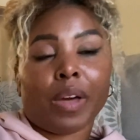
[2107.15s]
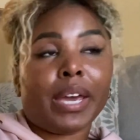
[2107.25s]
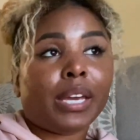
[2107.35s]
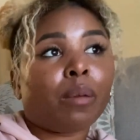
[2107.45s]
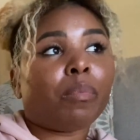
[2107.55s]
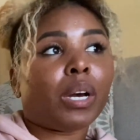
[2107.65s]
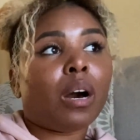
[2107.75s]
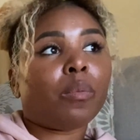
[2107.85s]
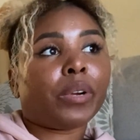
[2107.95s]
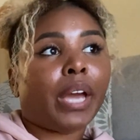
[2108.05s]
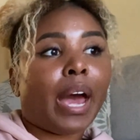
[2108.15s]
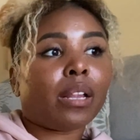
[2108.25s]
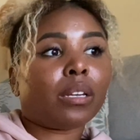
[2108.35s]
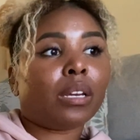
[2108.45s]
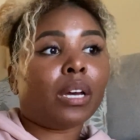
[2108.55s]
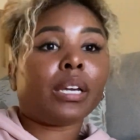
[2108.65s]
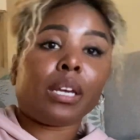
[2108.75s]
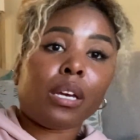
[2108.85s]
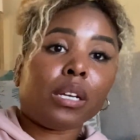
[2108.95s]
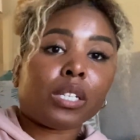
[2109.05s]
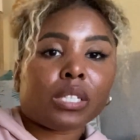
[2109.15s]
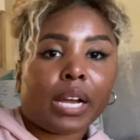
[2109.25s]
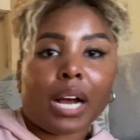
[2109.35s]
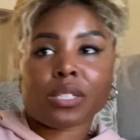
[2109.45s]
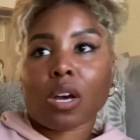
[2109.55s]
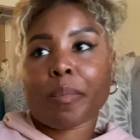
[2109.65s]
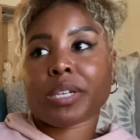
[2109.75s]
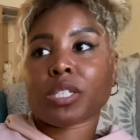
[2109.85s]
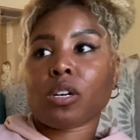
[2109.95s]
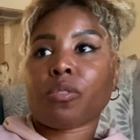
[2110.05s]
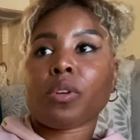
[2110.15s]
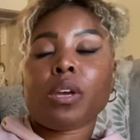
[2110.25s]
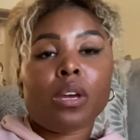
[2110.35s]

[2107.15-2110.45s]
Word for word: Like it can become reality again, just like I saw myself